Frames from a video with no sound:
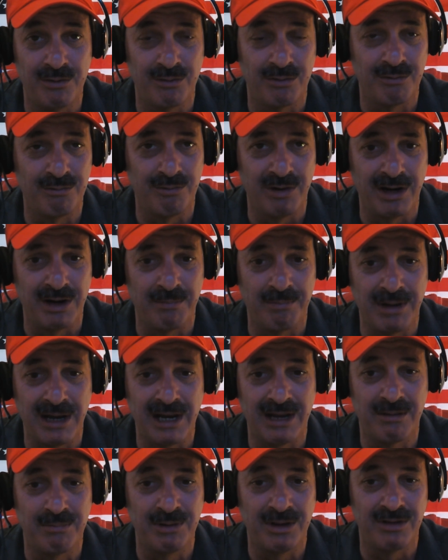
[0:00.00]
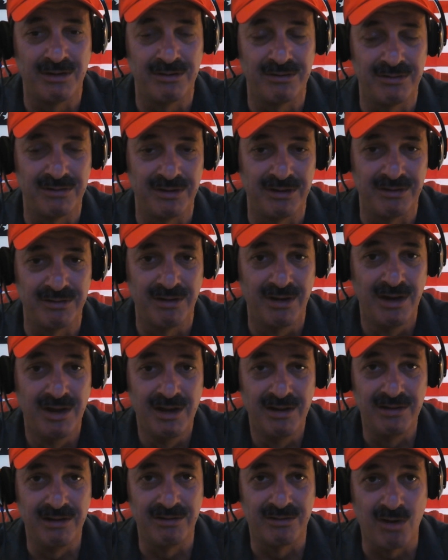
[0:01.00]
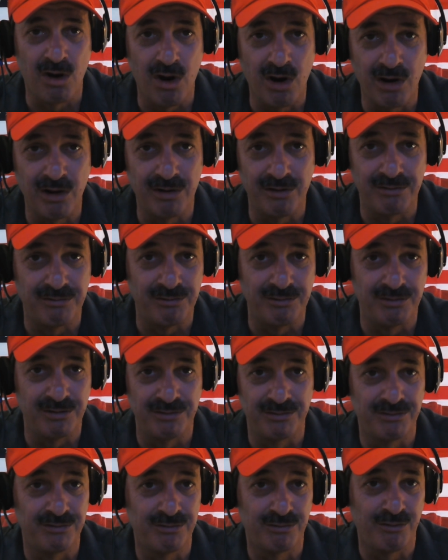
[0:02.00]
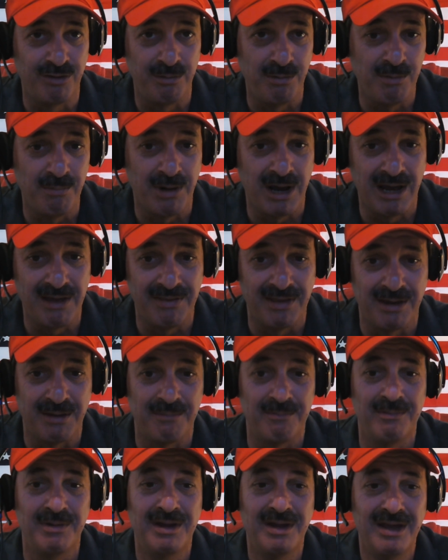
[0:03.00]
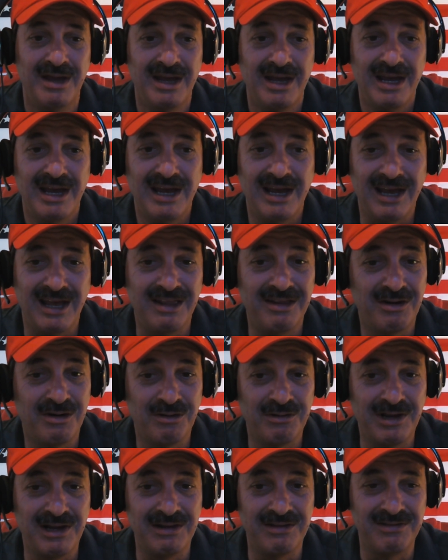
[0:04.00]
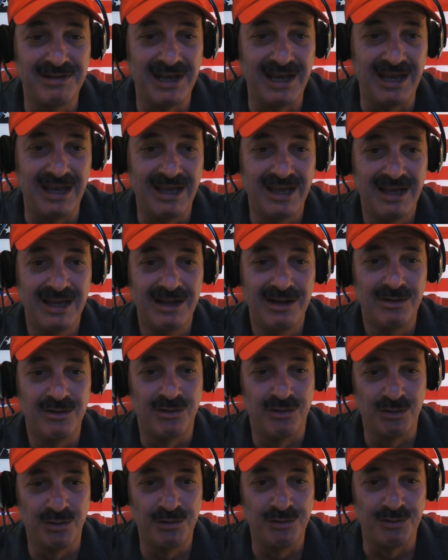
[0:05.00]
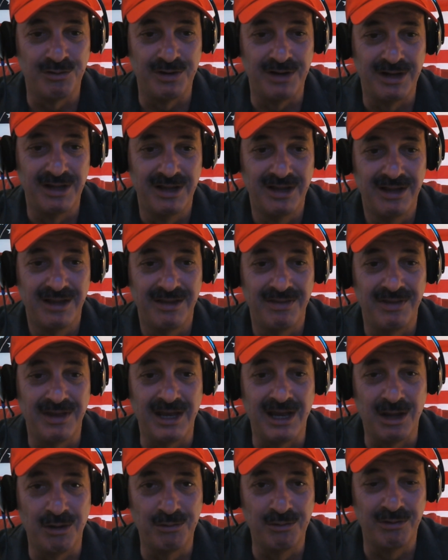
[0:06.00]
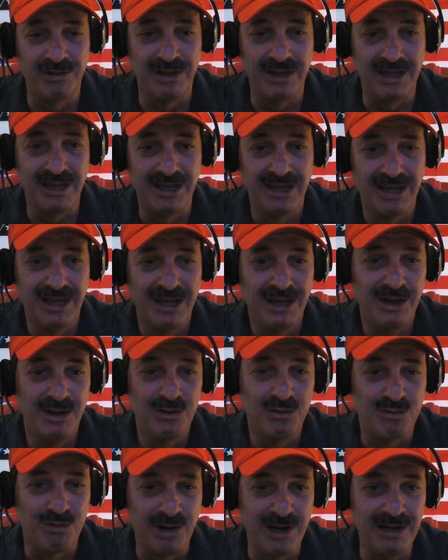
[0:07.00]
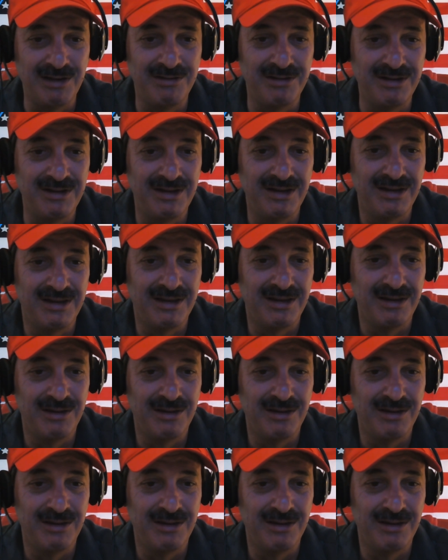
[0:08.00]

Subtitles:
or ride a bike because these cars are just screaming by them. And it goes on to say, children, the elderly, transit